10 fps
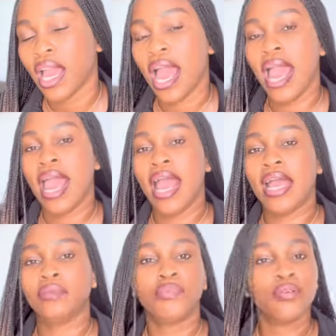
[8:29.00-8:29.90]

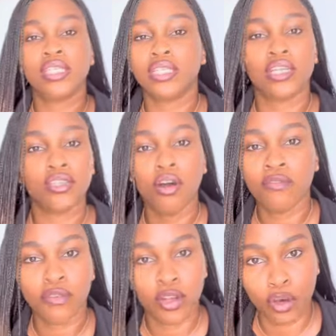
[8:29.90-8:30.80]
and put in an
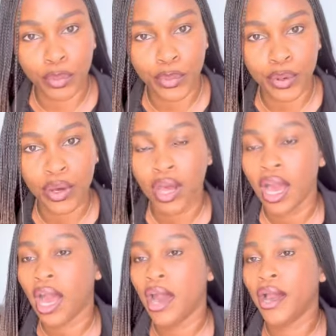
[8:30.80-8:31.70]
envelope
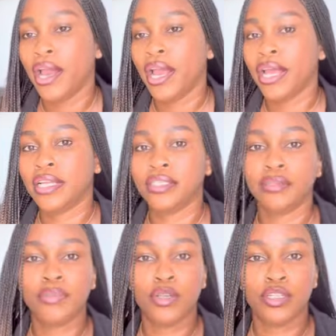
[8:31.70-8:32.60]

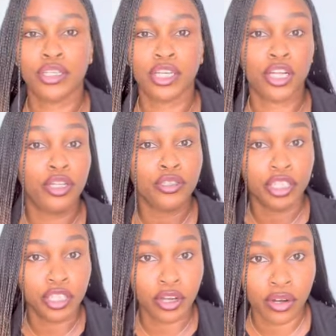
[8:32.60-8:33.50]
and
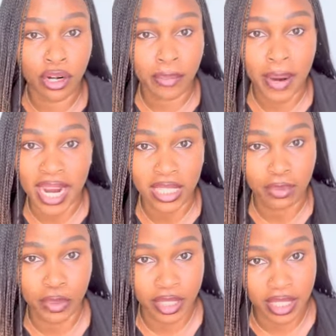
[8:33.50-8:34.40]
including your
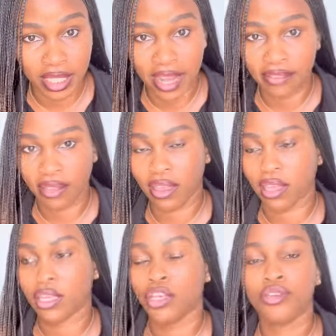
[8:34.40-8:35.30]
passport and
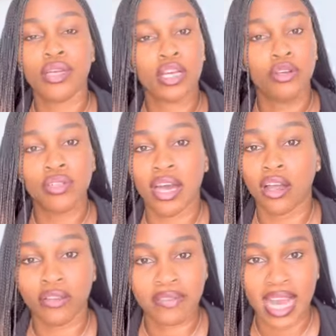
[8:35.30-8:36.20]
everything. You include
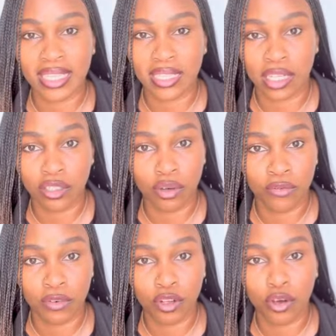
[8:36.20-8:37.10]
all of that in an
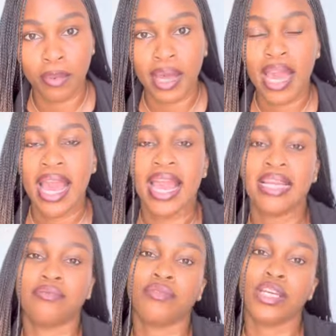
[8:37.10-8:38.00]
envelope
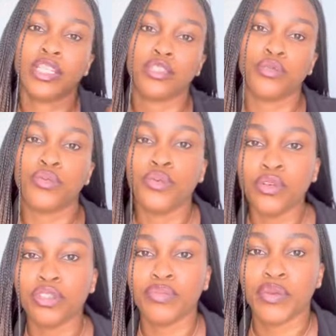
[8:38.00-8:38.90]
and it
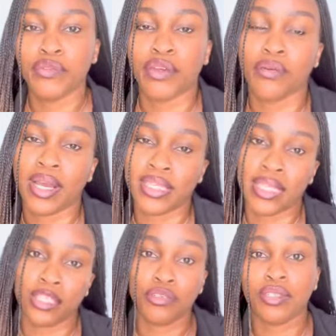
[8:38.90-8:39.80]
would be
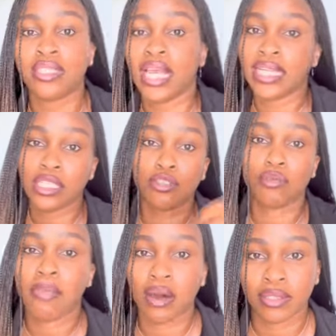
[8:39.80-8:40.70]
requested you send it to
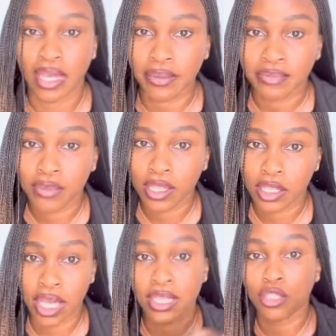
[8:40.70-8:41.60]
Malta,
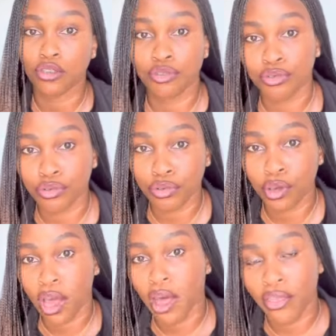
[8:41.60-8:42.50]
send it to
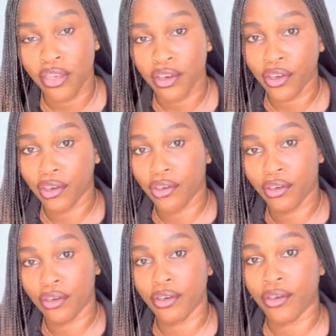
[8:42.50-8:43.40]

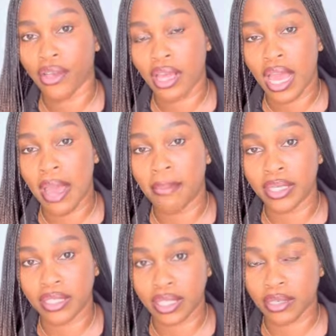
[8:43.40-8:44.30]
the
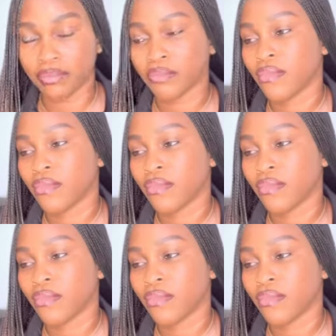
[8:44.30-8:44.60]
embassy.